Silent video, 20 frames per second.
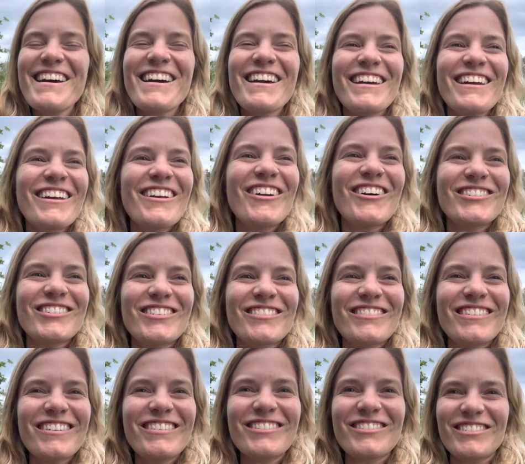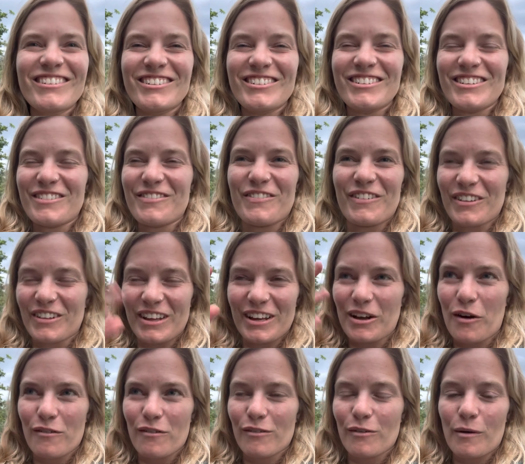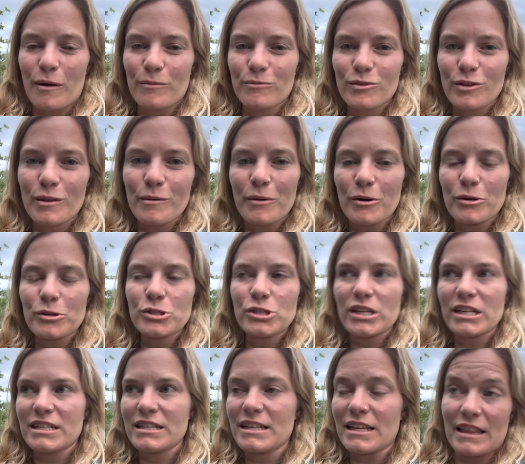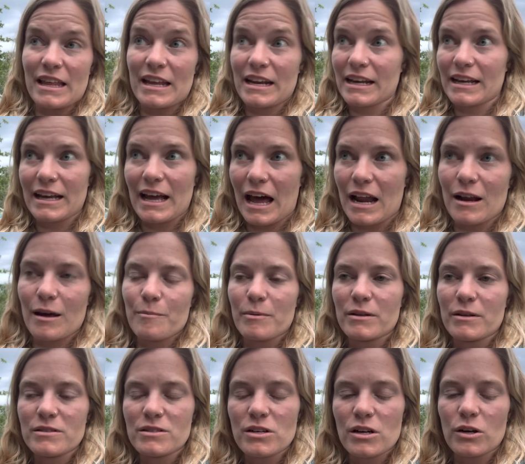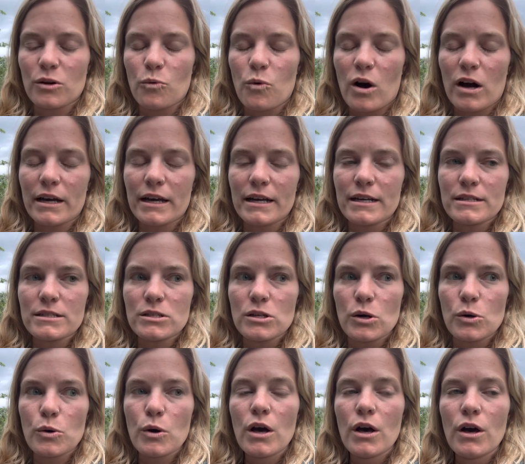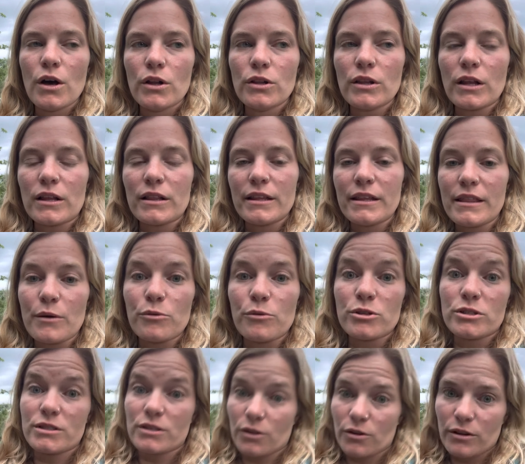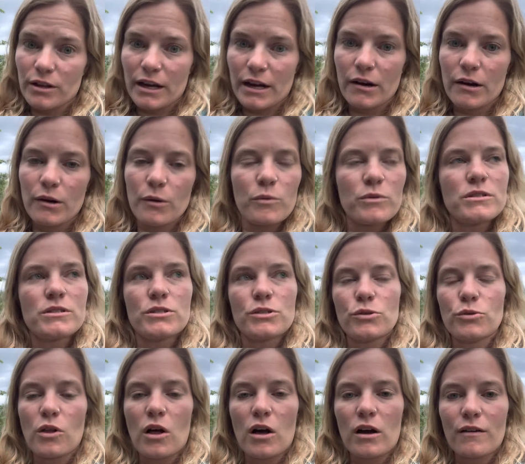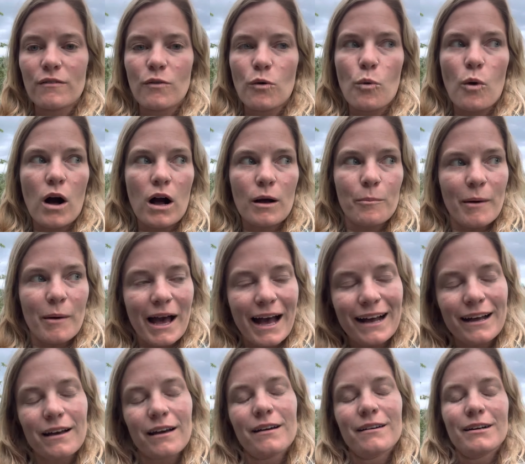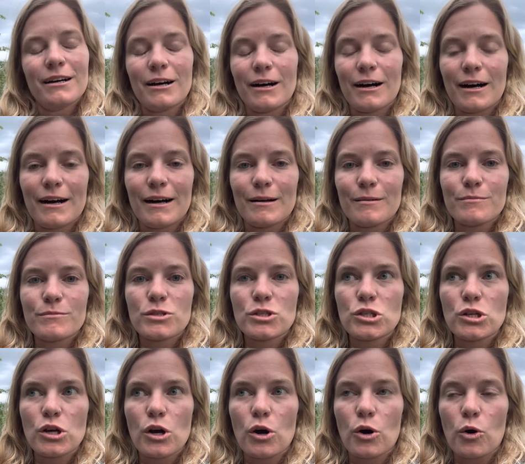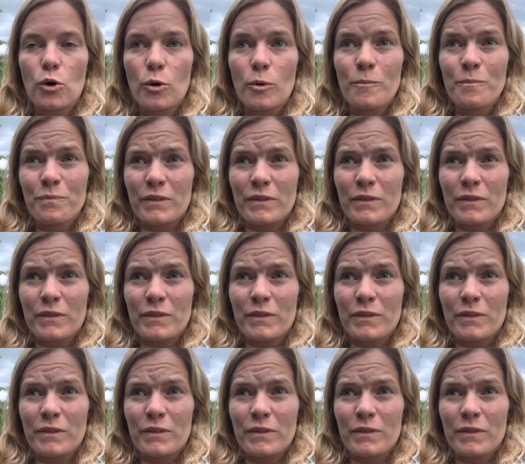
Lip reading: You know, sometimes when you just feel like overwhelmed with emotion, and then I got up and started walking. So luckily they were still there. It wasn't too long of a walk back. So